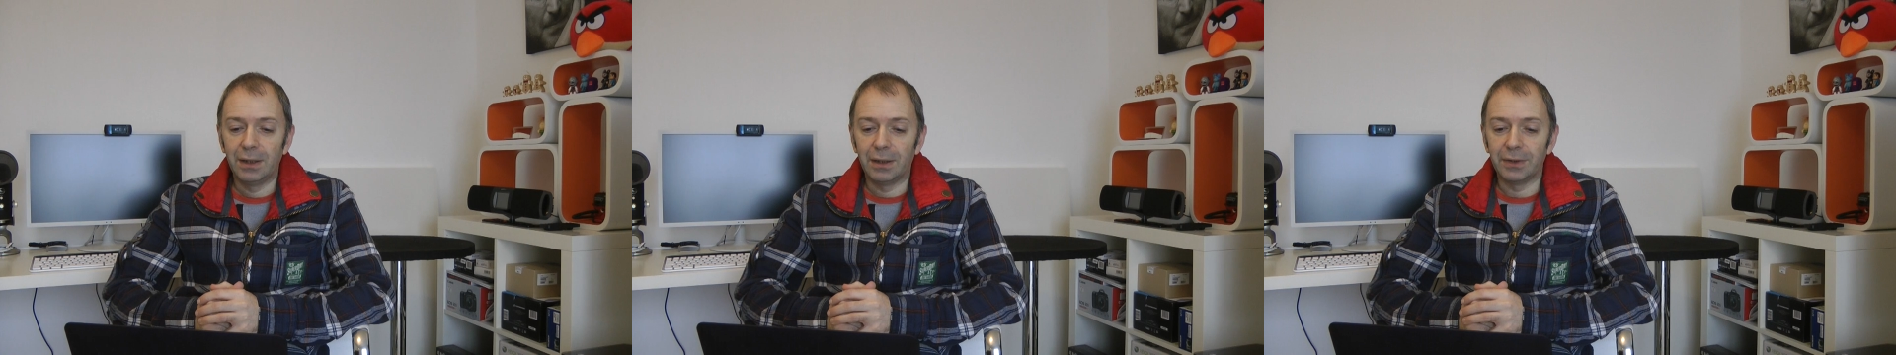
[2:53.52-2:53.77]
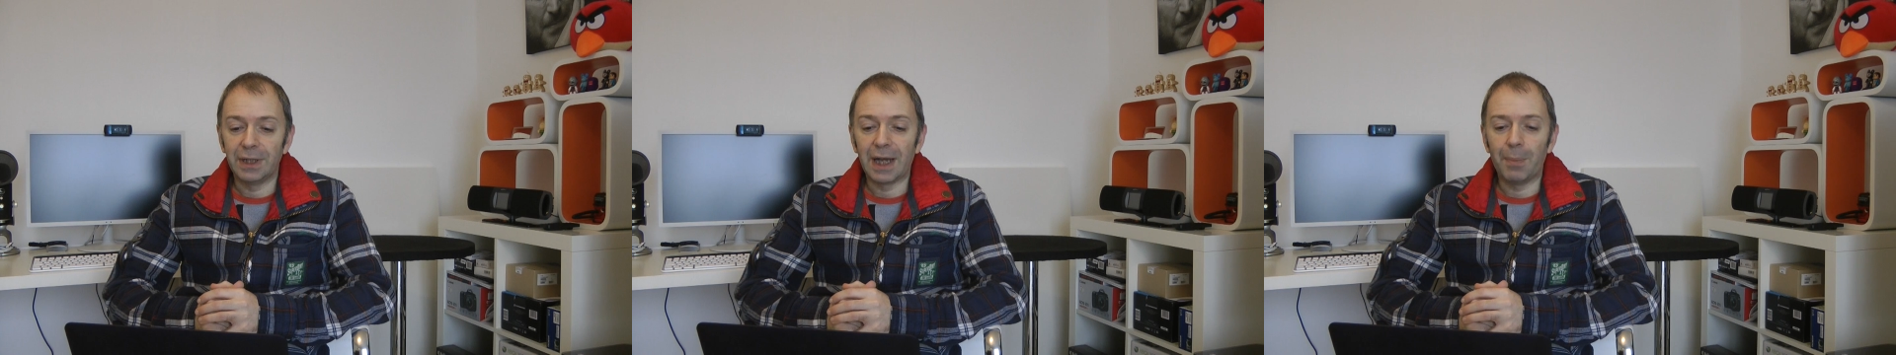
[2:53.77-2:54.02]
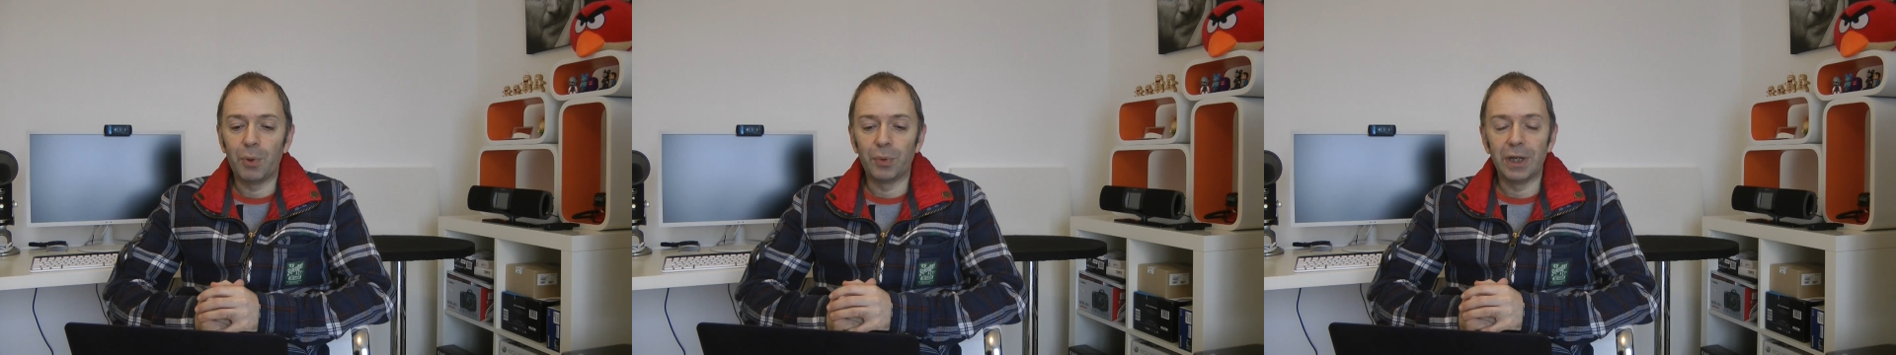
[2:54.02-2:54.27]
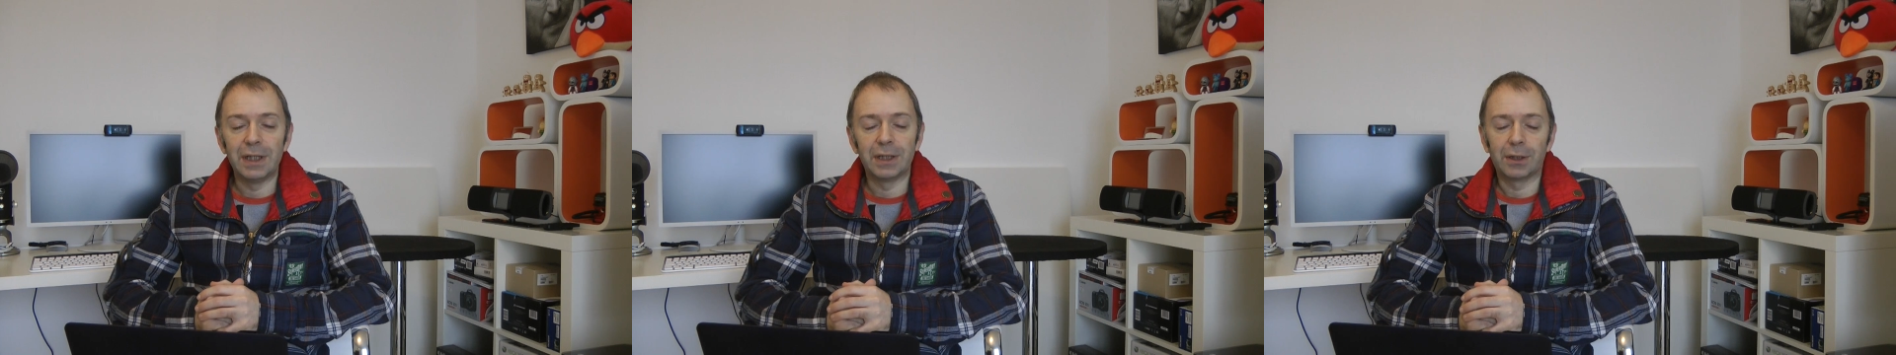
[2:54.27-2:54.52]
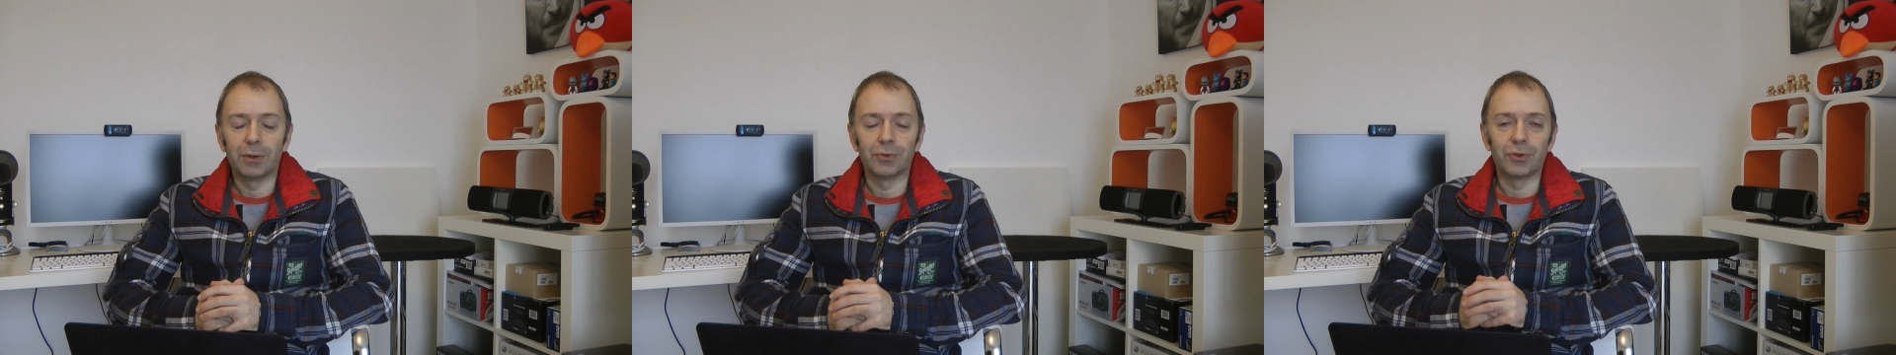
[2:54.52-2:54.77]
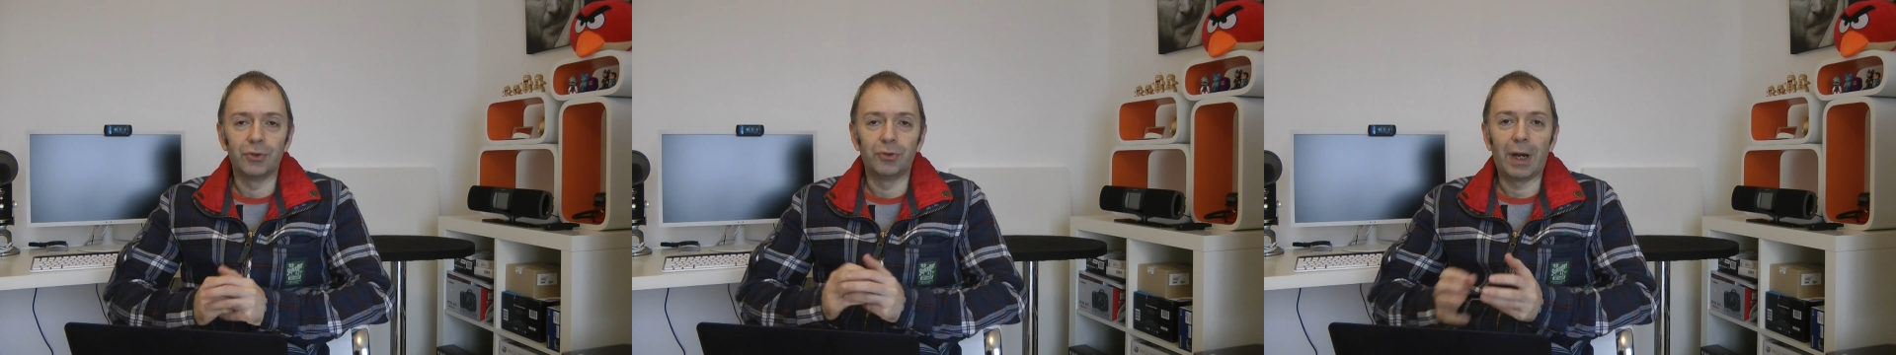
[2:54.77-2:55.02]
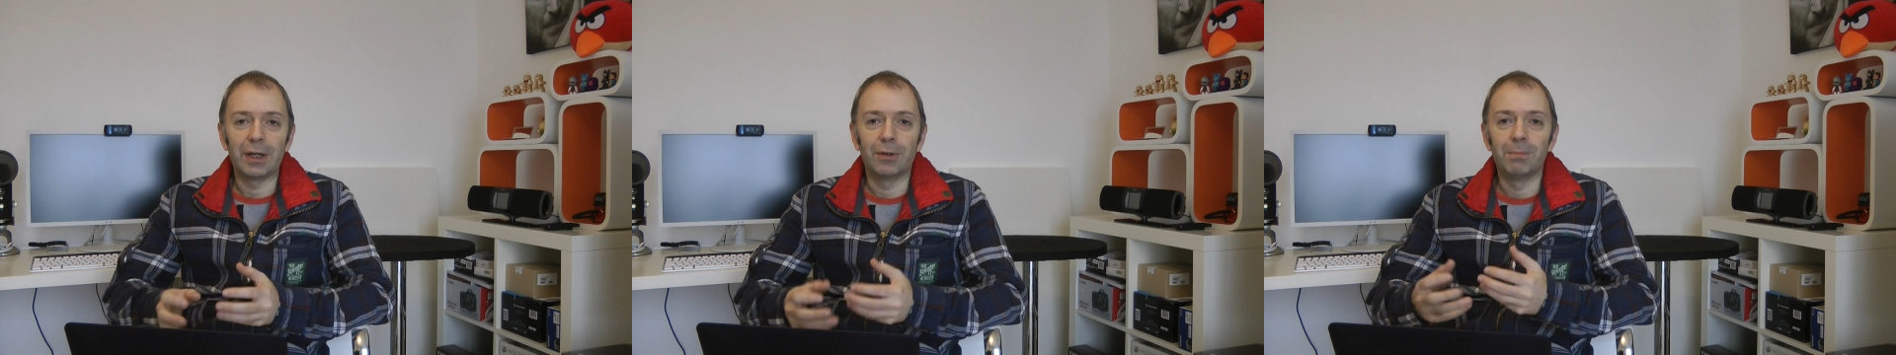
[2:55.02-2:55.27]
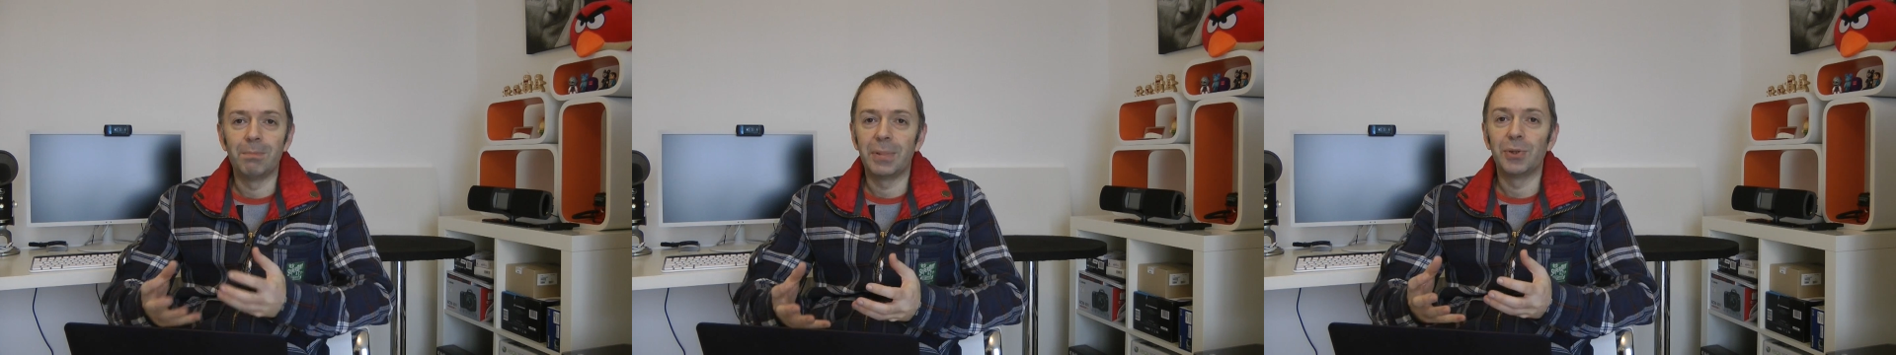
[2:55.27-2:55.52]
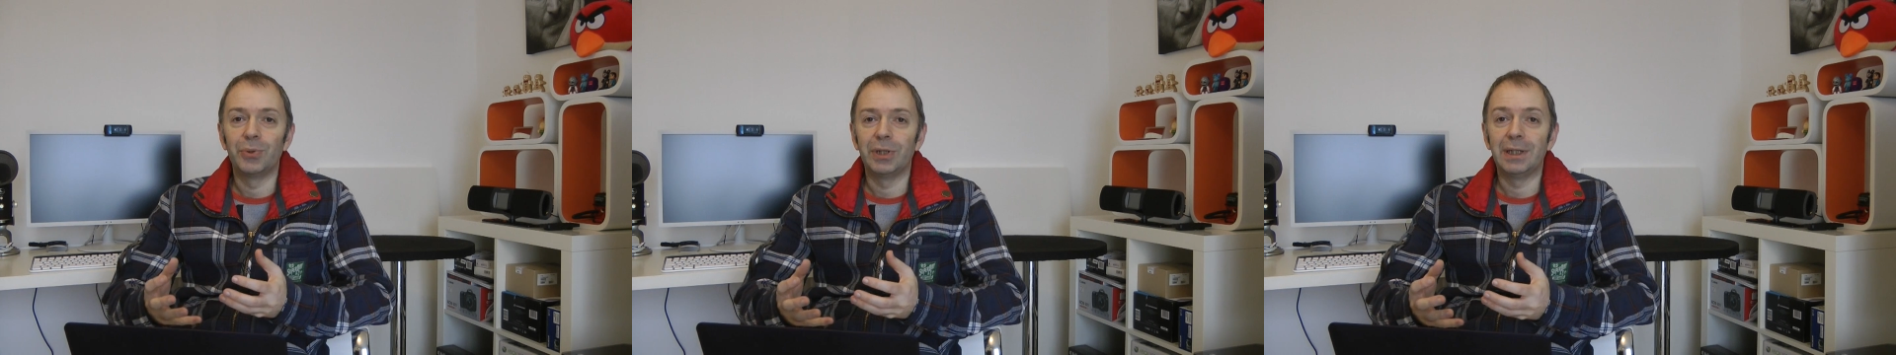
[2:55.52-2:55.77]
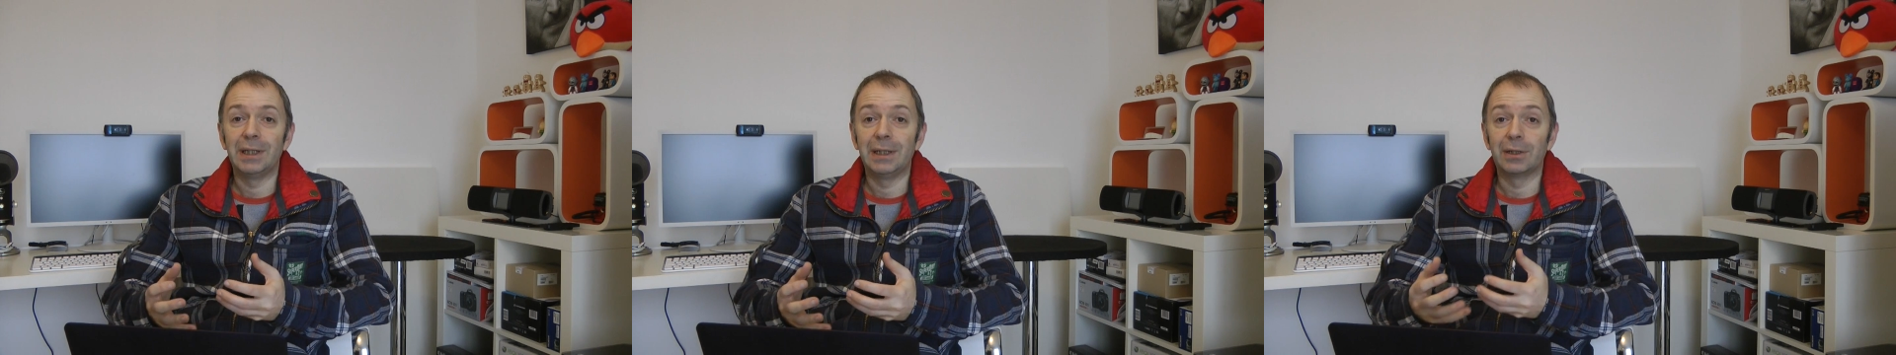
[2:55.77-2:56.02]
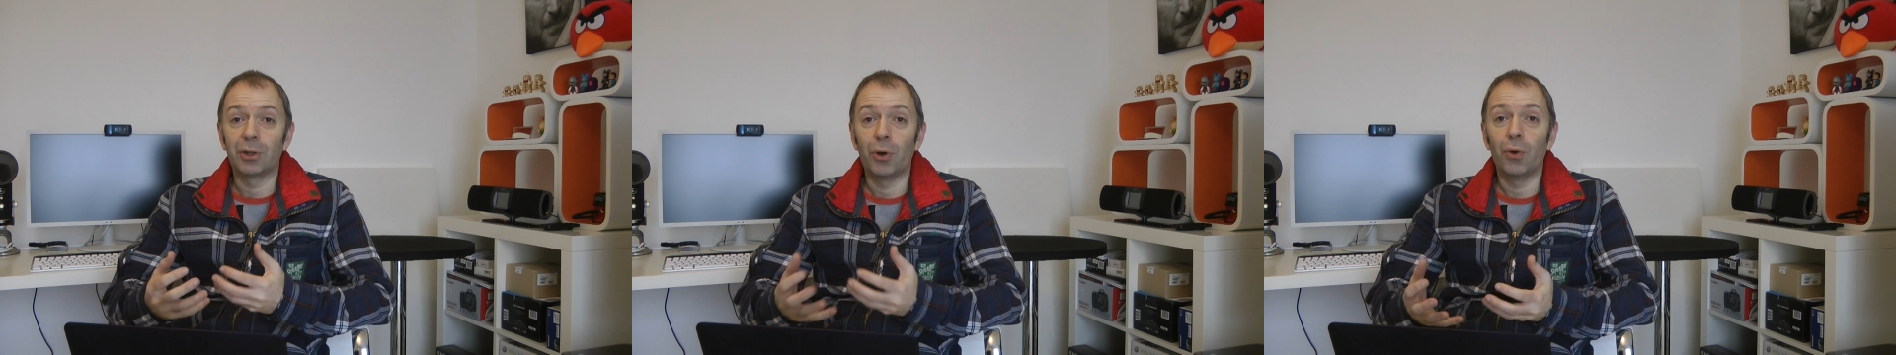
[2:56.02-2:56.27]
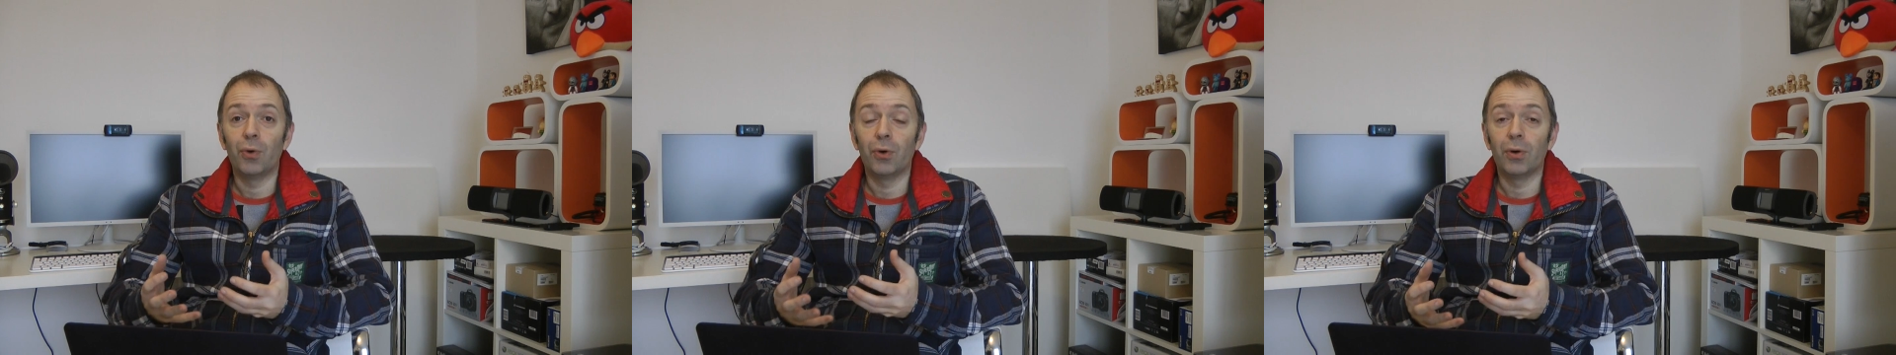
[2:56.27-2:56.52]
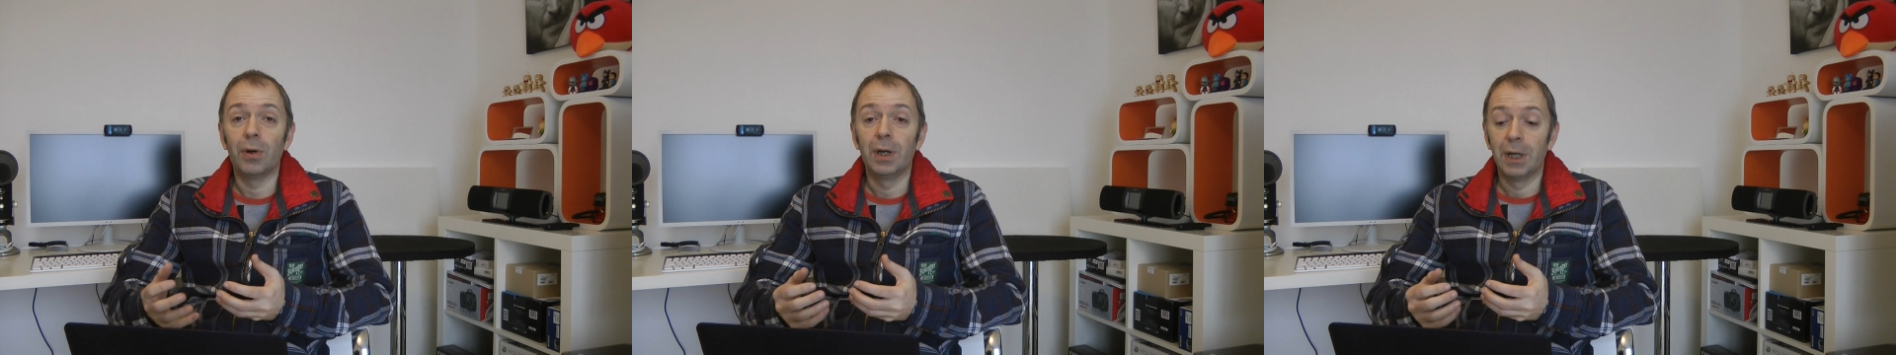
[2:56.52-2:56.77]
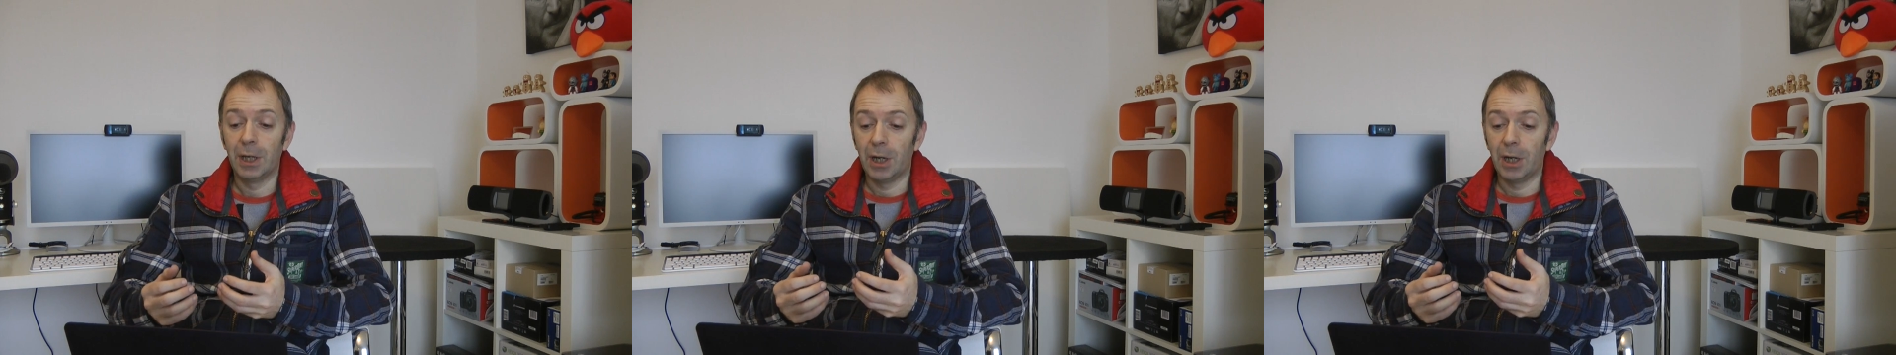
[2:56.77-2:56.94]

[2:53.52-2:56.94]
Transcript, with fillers: I think Apple needs to concentrate on building in core